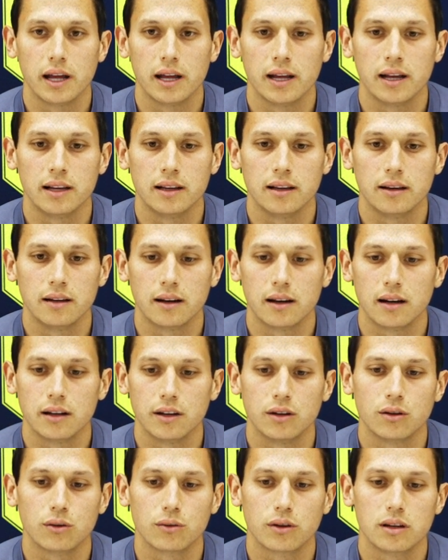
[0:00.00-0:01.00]
And,
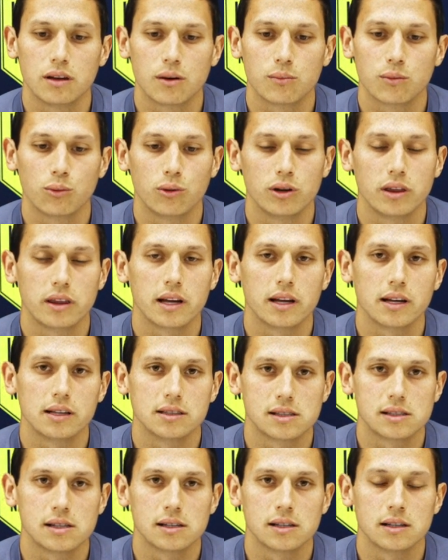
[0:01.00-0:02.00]
you know, the number one thing
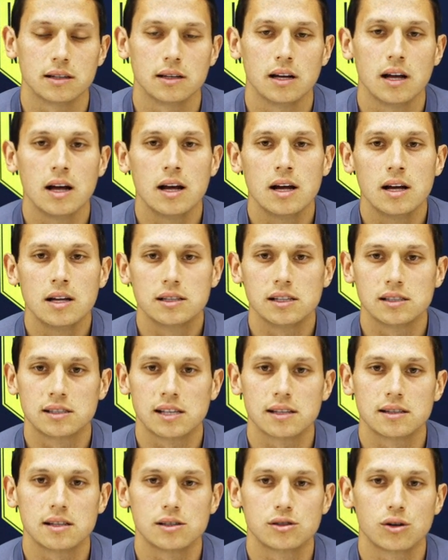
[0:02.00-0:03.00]
is to
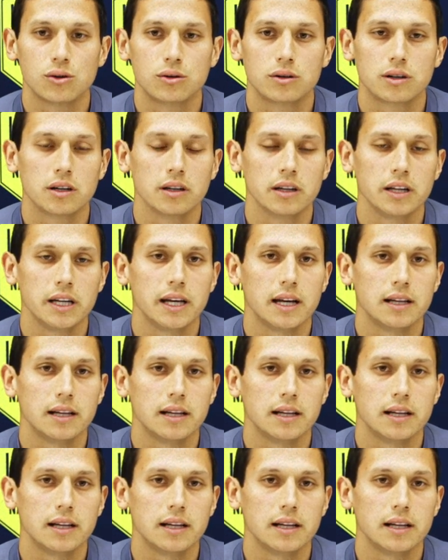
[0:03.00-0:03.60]
set the tone early